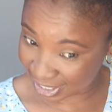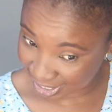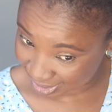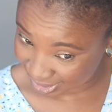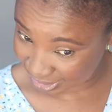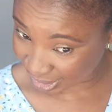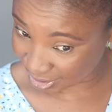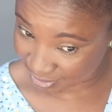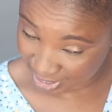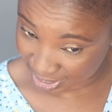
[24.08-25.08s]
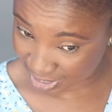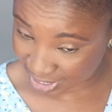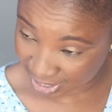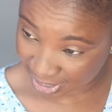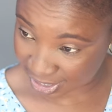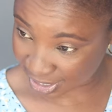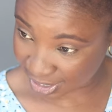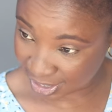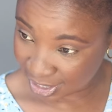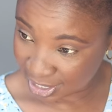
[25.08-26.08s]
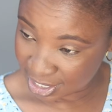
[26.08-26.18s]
Like the same area here